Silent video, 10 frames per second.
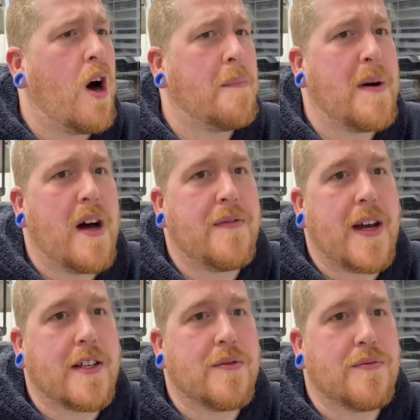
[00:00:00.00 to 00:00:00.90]

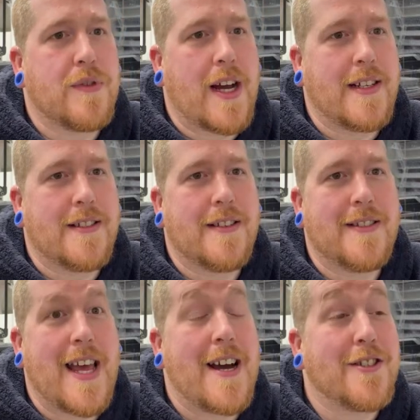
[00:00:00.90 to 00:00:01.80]
Perfect. Right.
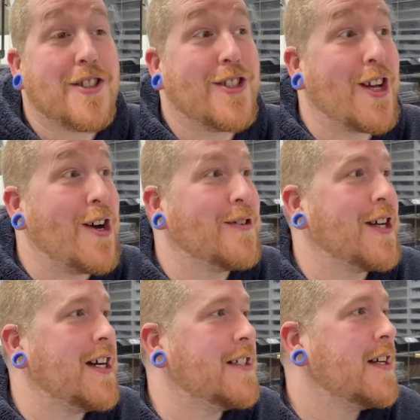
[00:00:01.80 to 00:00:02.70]
They are so
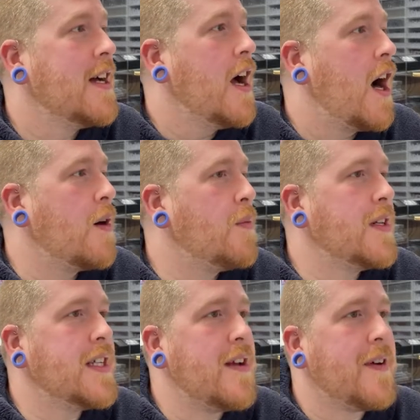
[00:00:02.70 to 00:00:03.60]
good. I
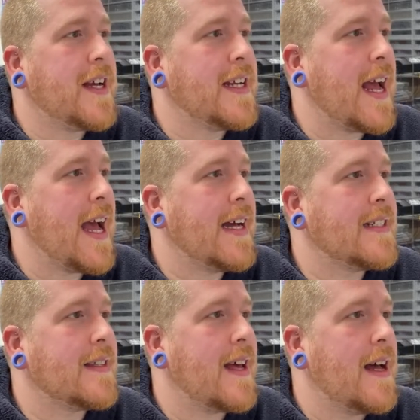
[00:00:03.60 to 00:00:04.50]
wonder if I can
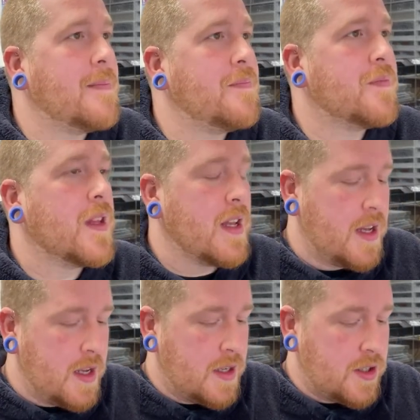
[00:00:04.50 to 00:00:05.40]
add them.
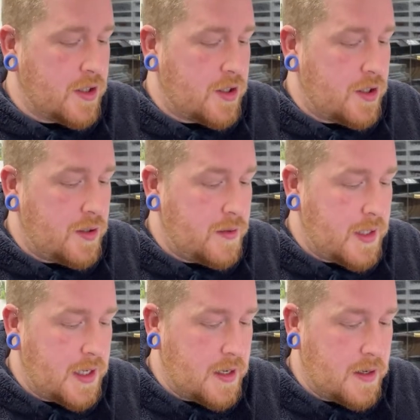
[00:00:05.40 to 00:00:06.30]

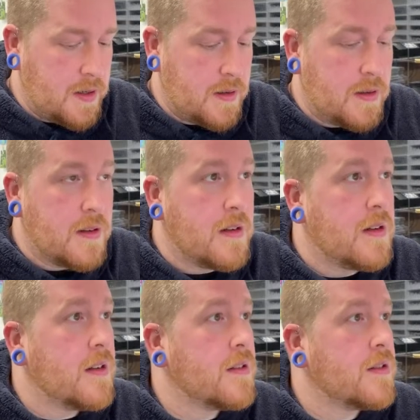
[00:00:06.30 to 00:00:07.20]
Studio.youtube.
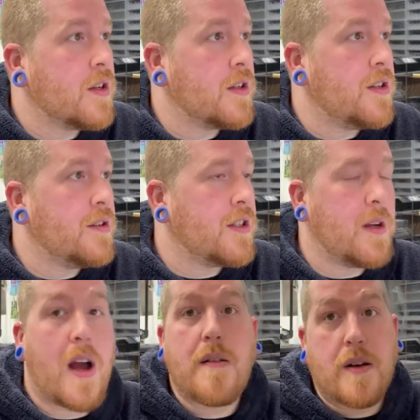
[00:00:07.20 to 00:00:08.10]

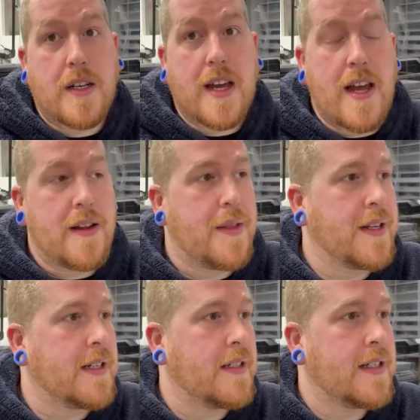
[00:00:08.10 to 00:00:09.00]
I'm not going to get
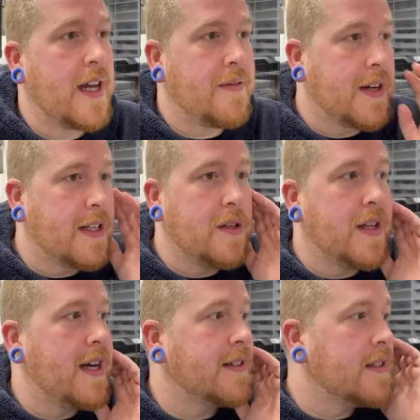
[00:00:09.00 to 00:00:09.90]
anything done today if I do
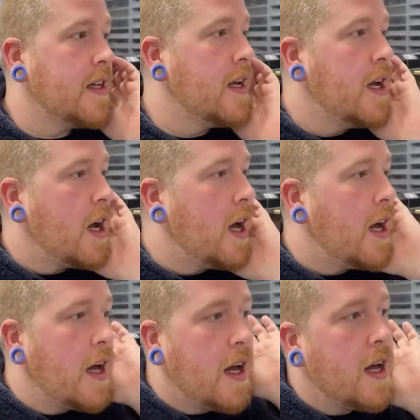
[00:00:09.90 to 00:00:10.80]
this.
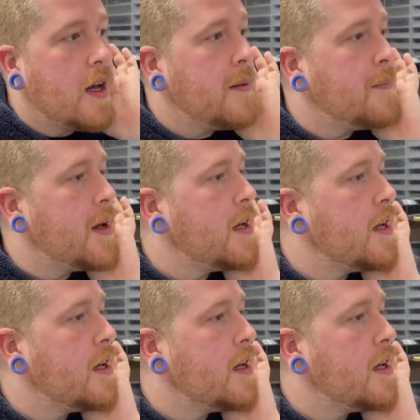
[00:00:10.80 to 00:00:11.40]
Um,